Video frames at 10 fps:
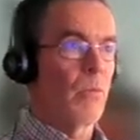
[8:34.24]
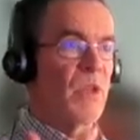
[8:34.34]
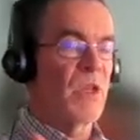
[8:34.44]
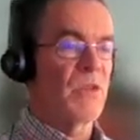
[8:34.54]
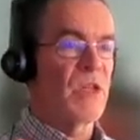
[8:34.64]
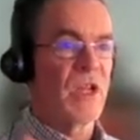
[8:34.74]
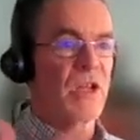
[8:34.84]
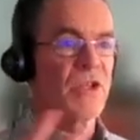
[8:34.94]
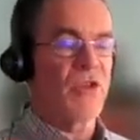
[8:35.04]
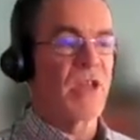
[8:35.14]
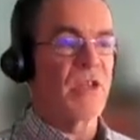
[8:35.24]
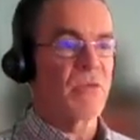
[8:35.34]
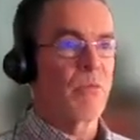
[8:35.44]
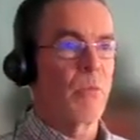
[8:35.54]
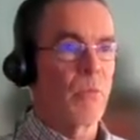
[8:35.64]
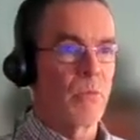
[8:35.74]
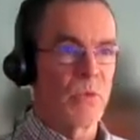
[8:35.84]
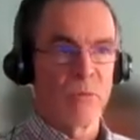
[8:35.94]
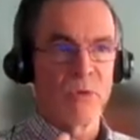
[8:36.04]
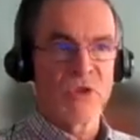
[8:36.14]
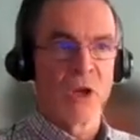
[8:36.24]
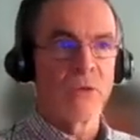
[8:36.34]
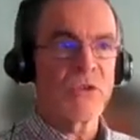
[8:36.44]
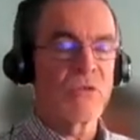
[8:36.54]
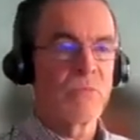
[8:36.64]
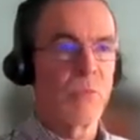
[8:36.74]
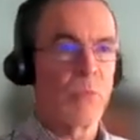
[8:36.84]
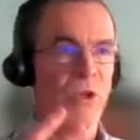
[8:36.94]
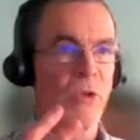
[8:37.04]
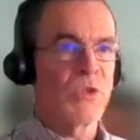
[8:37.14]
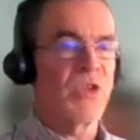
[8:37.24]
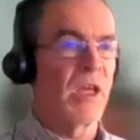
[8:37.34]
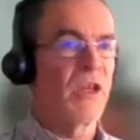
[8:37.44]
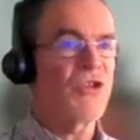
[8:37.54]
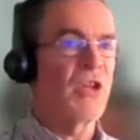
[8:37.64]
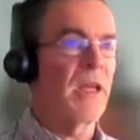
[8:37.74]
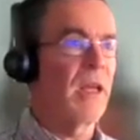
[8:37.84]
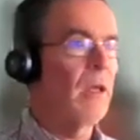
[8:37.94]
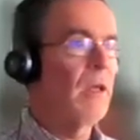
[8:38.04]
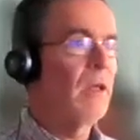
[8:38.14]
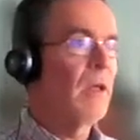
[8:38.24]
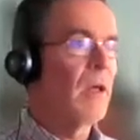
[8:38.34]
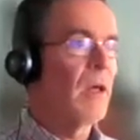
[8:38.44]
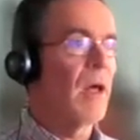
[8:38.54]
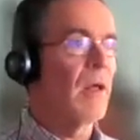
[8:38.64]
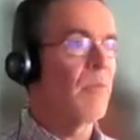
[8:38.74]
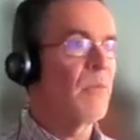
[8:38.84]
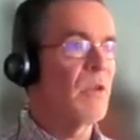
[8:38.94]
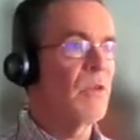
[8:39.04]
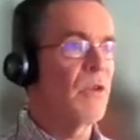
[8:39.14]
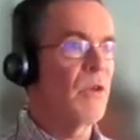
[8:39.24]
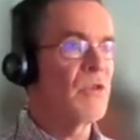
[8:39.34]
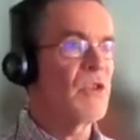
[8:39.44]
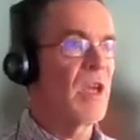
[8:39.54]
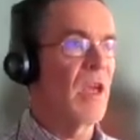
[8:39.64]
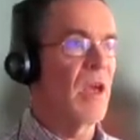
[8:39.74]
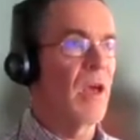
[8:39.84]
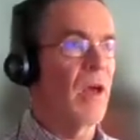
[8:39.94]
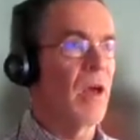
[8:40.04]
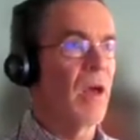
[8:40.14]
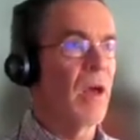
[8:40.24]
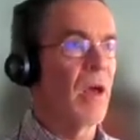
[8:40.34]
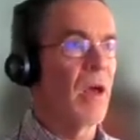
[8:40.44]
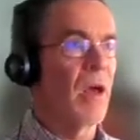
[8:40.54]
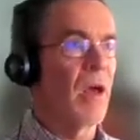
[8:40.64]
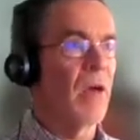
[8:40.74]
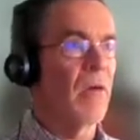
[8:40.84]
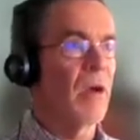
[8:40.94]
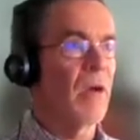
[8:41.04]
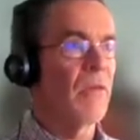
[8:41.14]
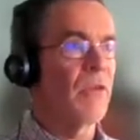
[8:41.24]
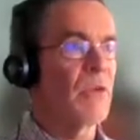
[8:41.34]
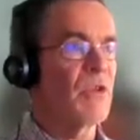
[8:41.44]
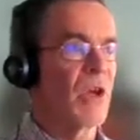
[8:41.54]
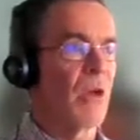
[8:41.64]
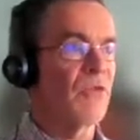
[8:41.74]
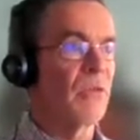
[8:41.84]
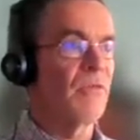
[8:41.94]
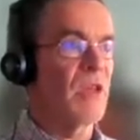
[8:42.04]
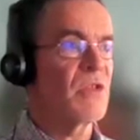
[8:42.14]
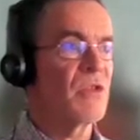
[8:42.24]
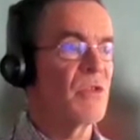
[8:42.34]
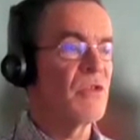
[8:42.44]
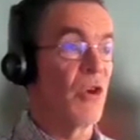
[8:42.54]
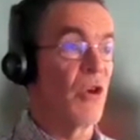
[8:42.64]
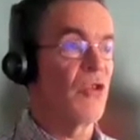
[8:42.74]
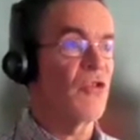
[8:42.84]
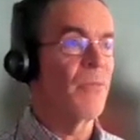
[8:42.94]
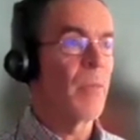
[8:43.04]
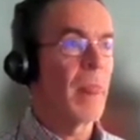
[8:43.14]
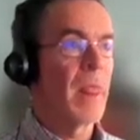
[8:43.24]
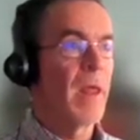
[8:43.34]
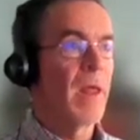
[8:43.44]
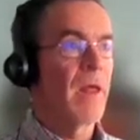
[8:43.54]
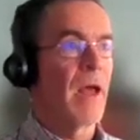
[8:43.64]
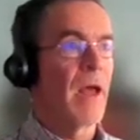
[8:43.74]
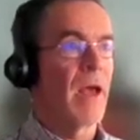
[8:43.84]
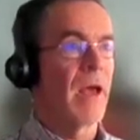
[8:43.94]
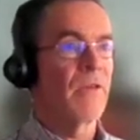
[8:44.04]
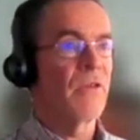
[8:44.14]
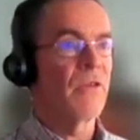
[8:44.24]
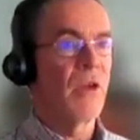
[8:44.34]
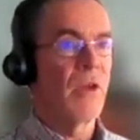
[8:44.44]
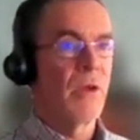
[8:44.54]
this illustrates the results. What you would see initially, you'd see the result of this search. And